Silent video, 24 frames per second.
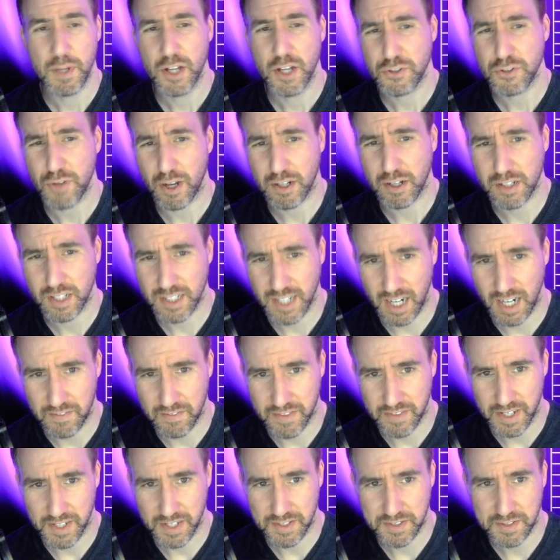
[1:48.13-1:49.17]
So I'll click out of
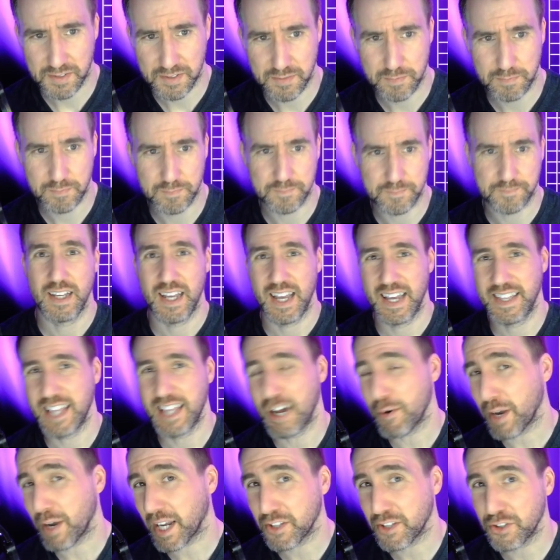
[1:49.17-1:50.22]
this. And
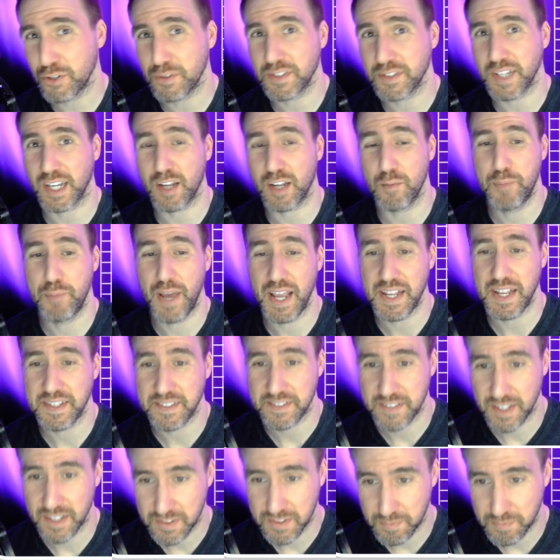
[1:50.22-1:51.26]
now what I can do is I can
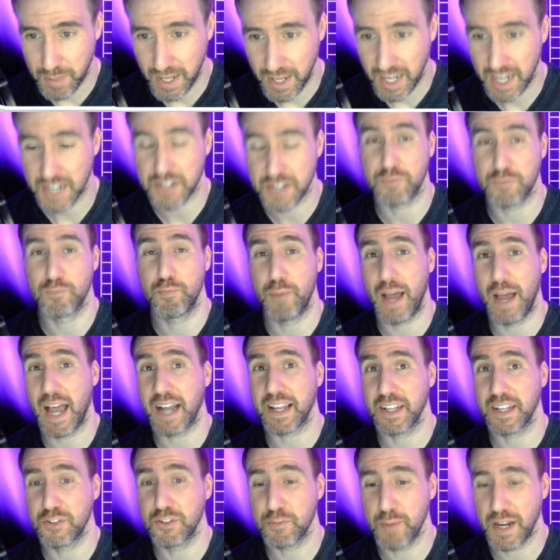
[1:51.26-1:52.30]
paste this page
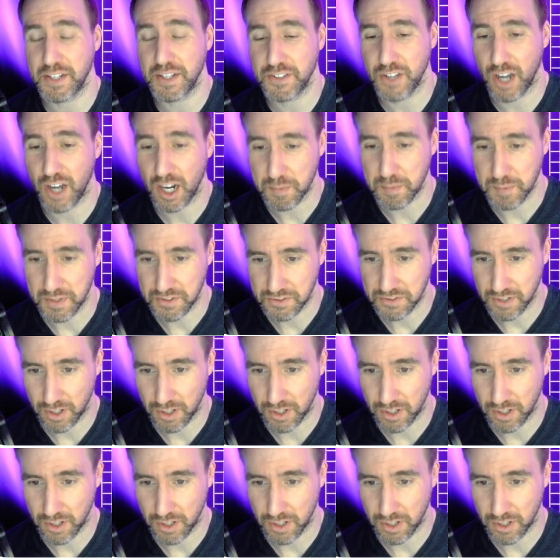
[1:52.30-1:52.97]
back into my document.